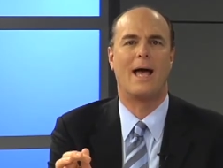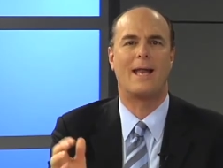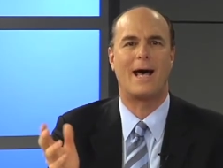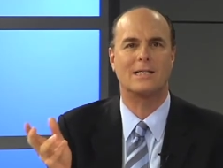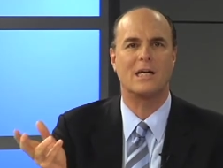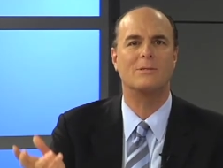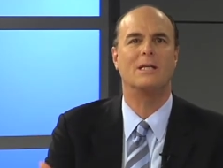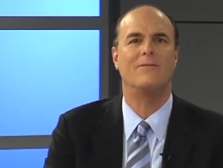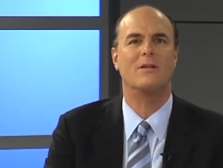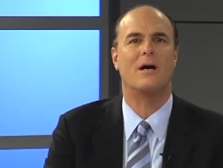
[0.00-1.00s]
And as I was
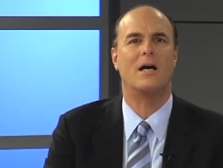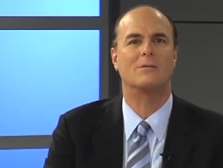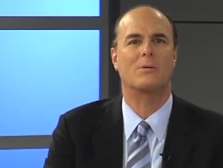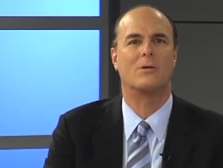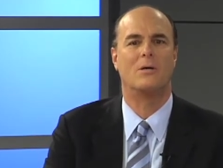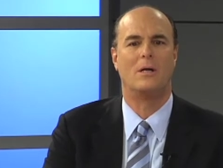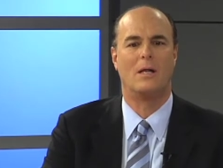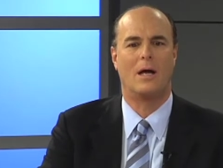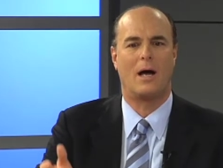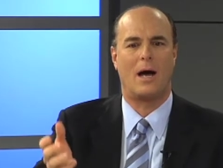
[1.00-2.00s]
leaving the hospital,
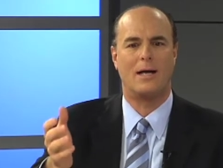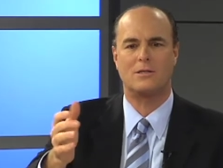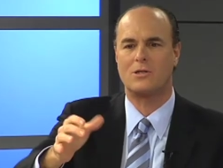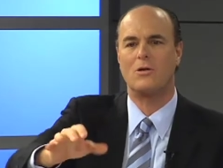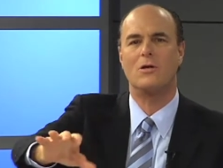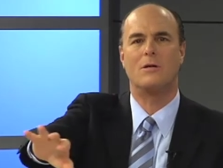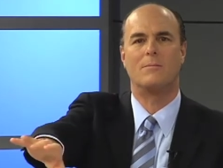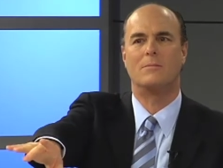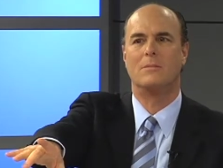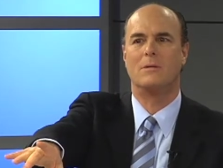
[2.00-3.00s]
I saw
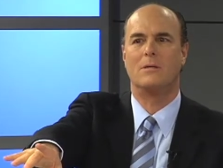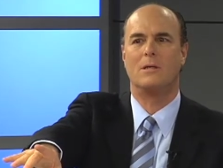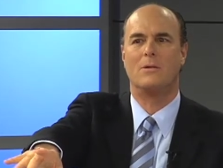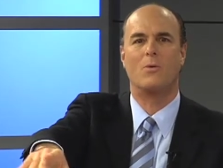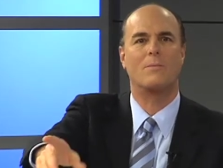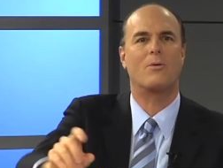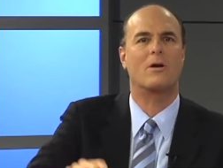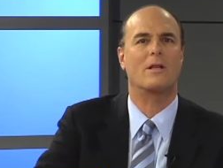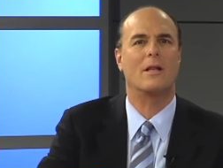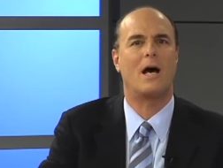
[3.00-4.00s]
him in one
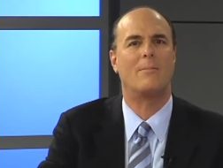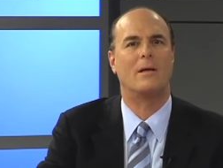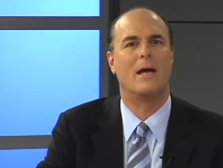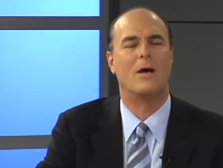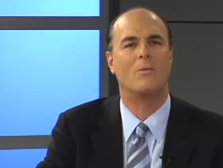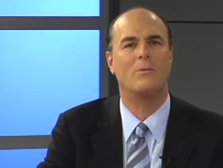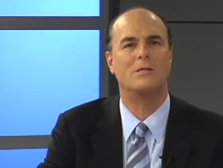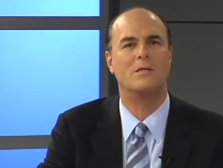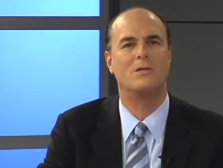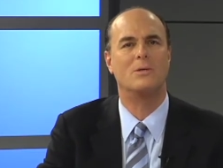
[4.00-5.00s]
part of the lobby. And what
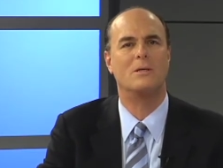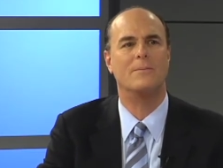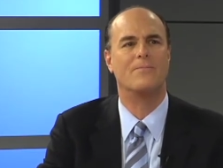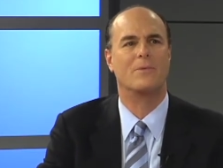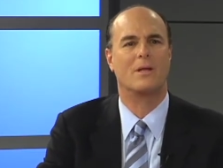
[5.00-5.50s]
was he doing?